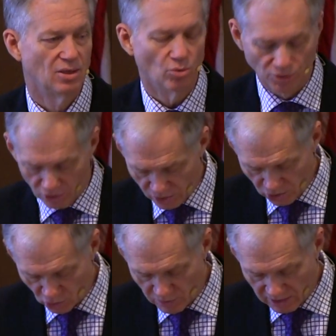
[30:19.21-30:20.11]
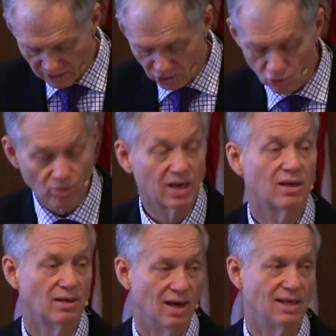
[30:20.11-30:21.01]
You will do so because you
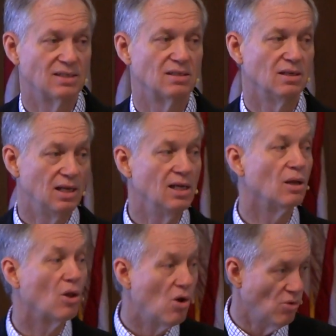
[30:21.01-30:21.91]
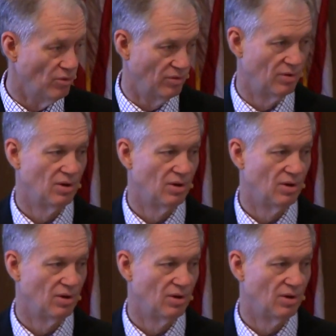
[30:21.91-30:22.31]
recognize that he alone